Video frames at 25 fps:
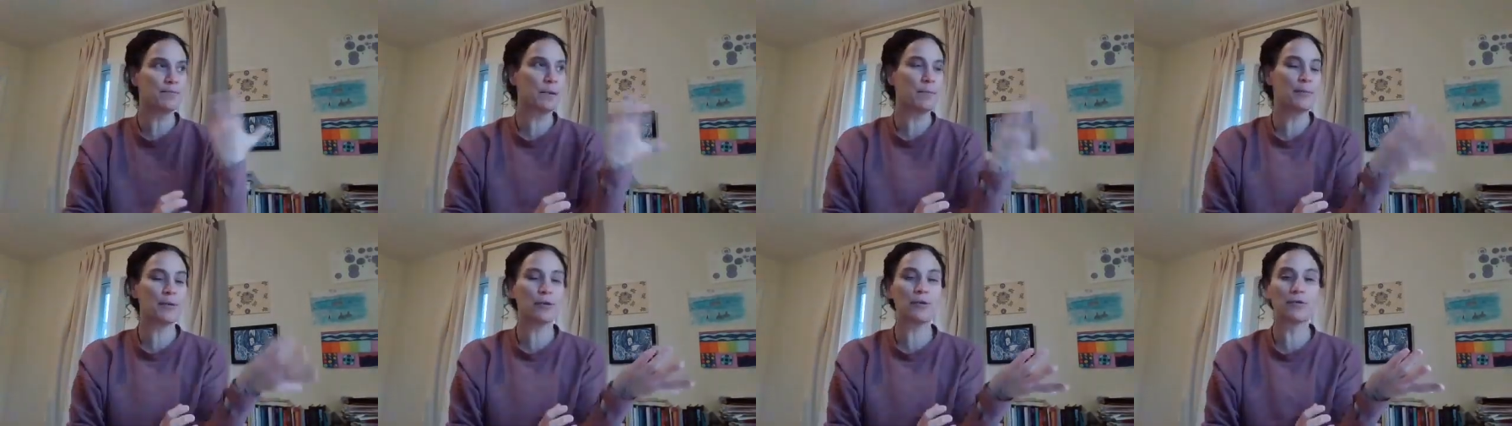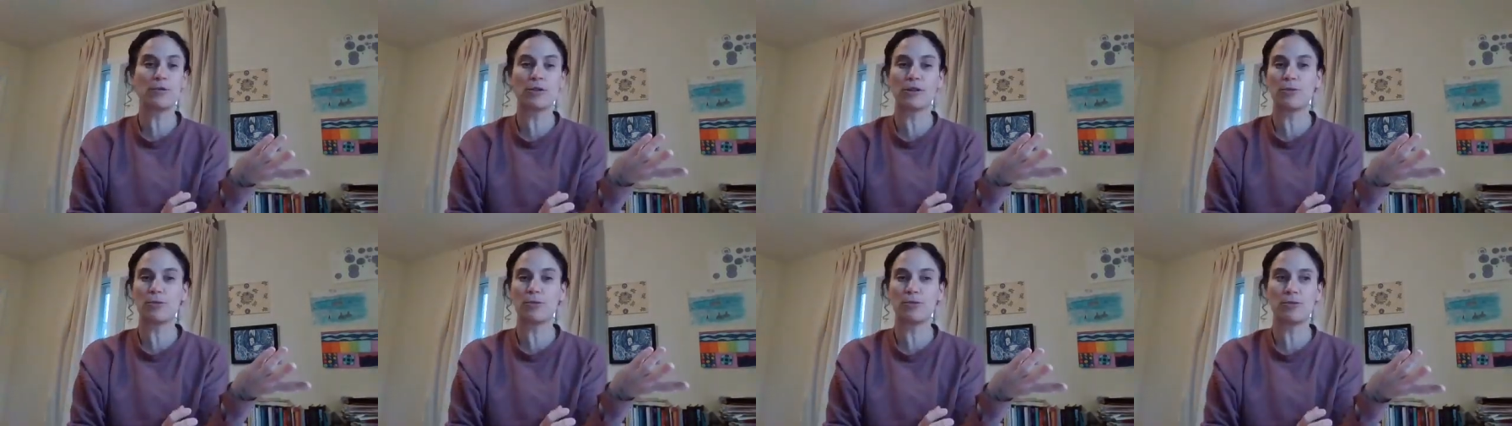people
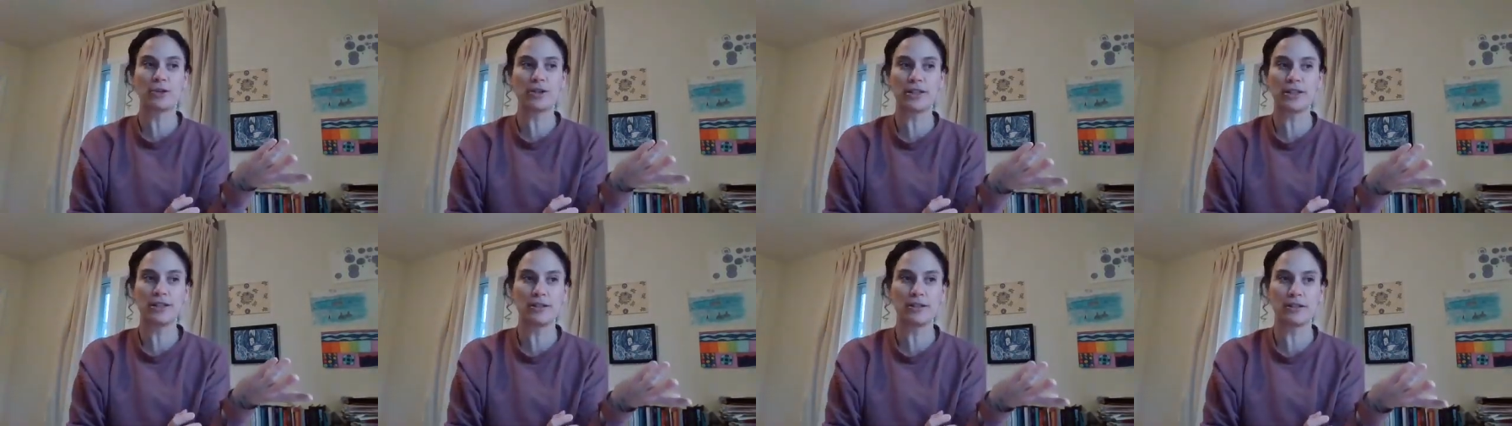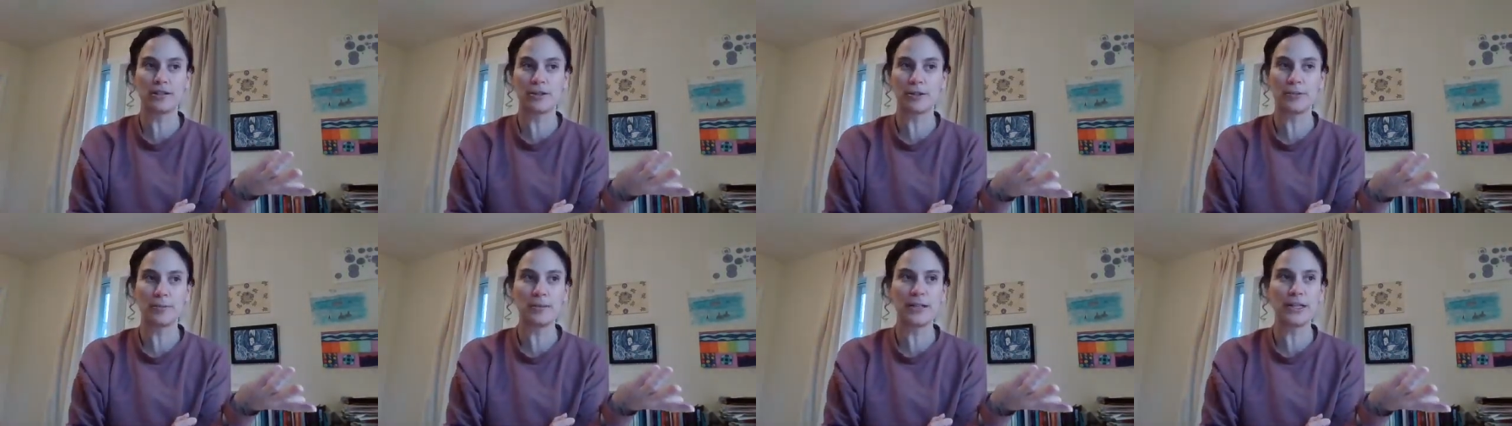who are working
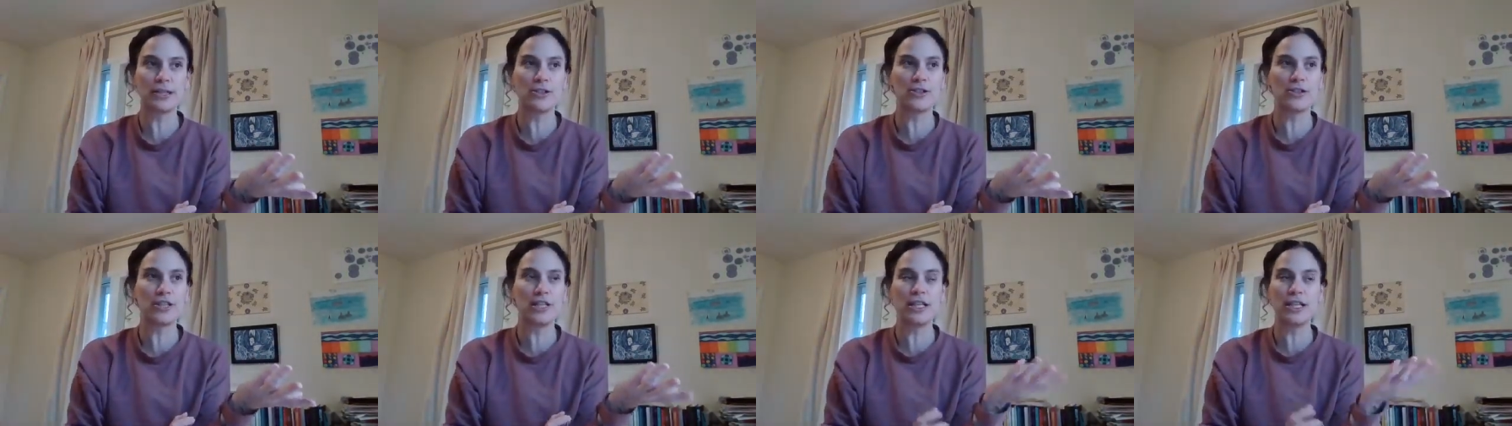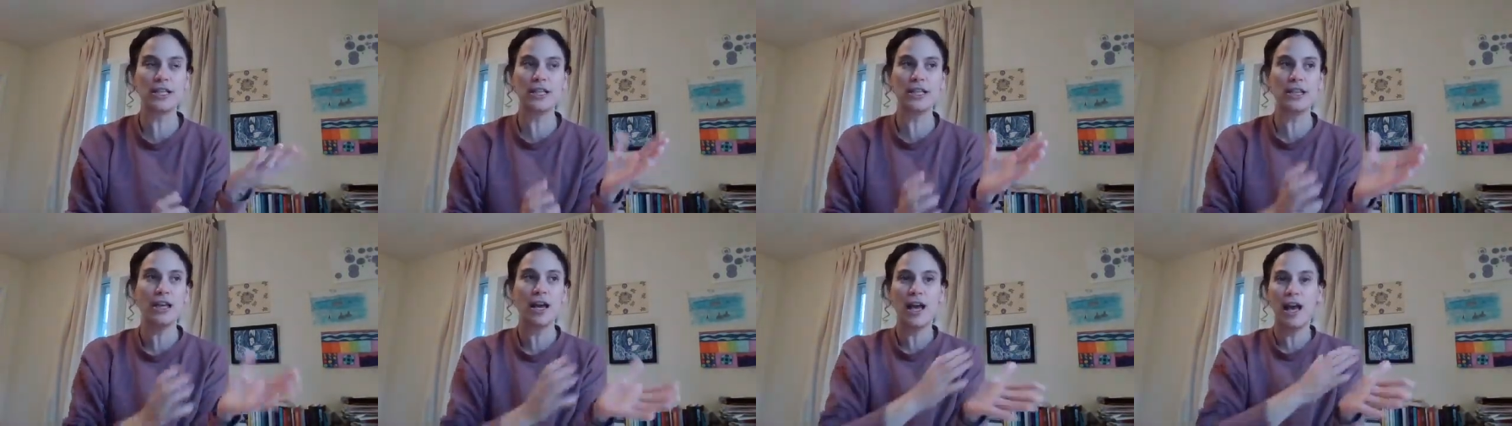on their
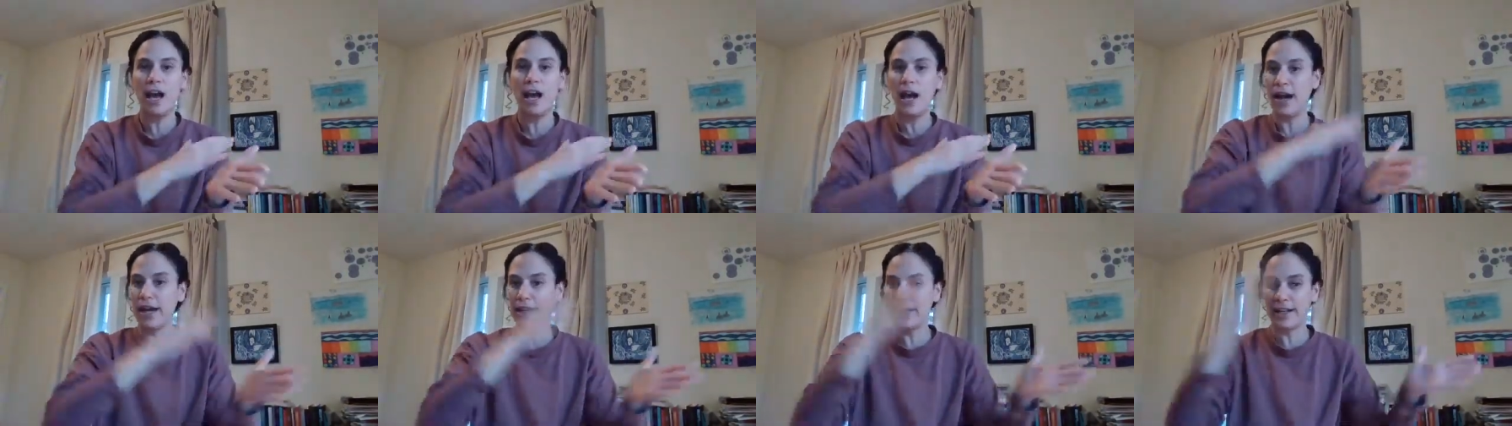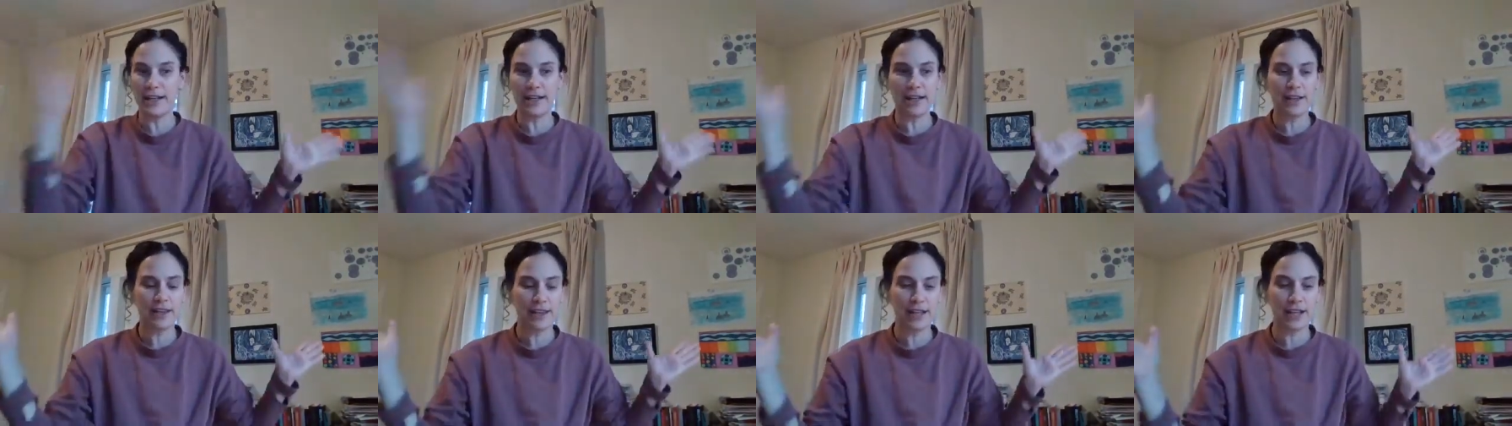PhD and
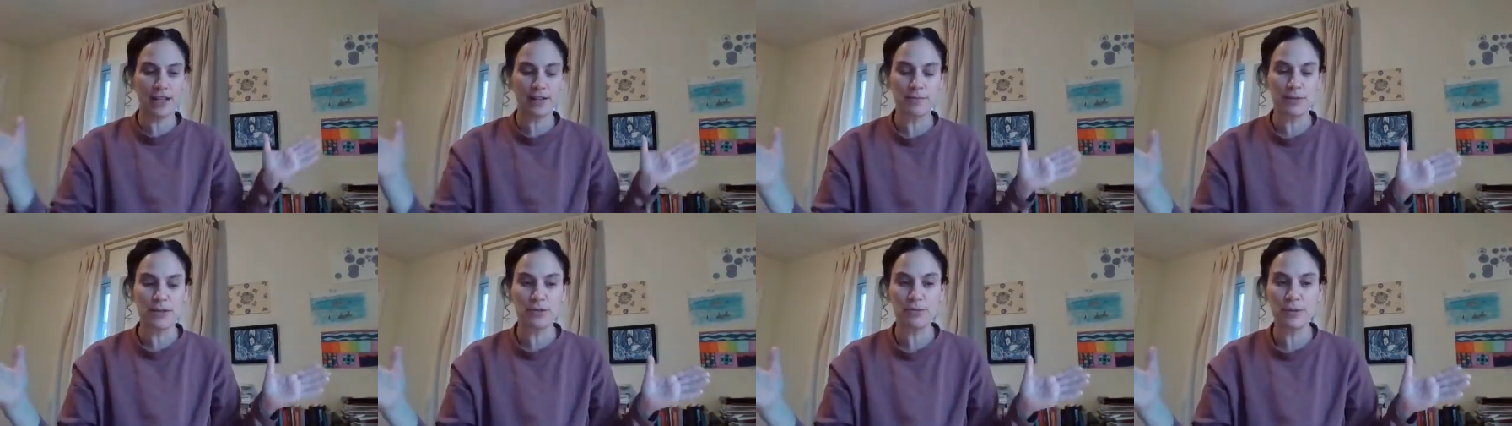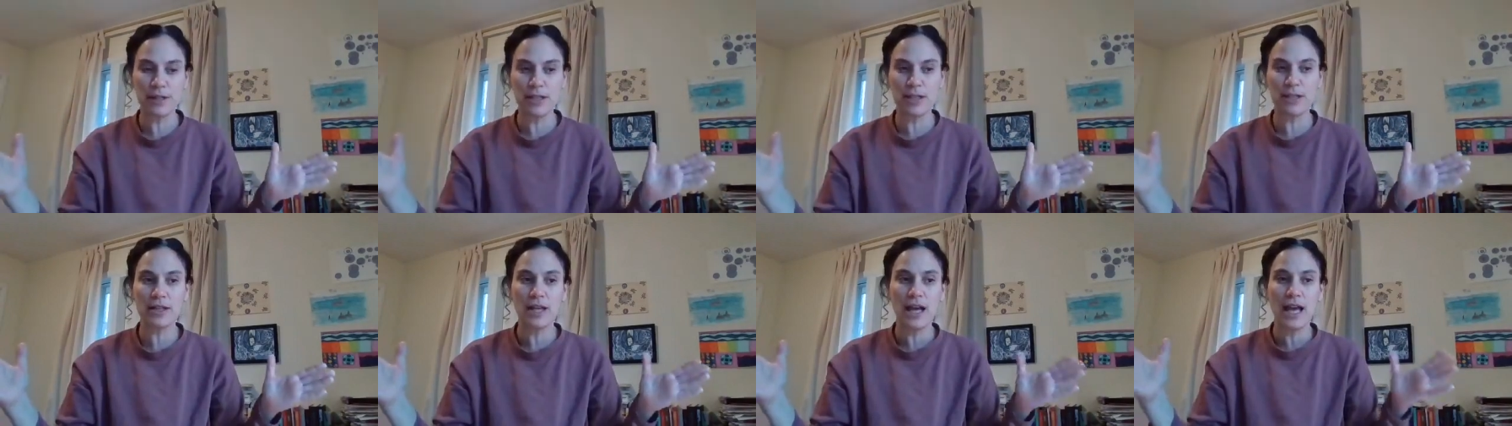anything in
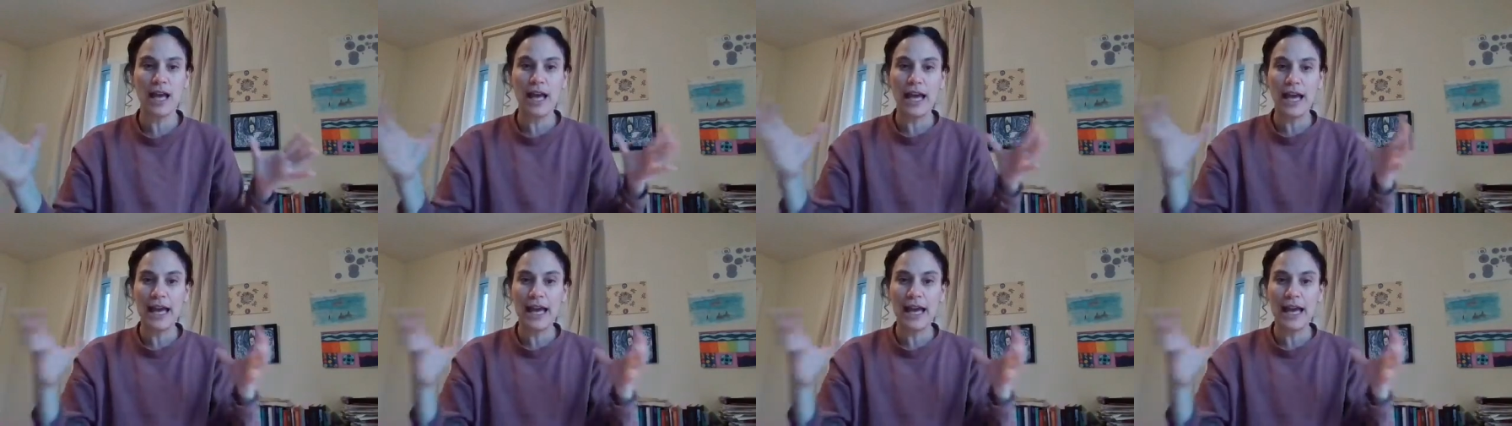between,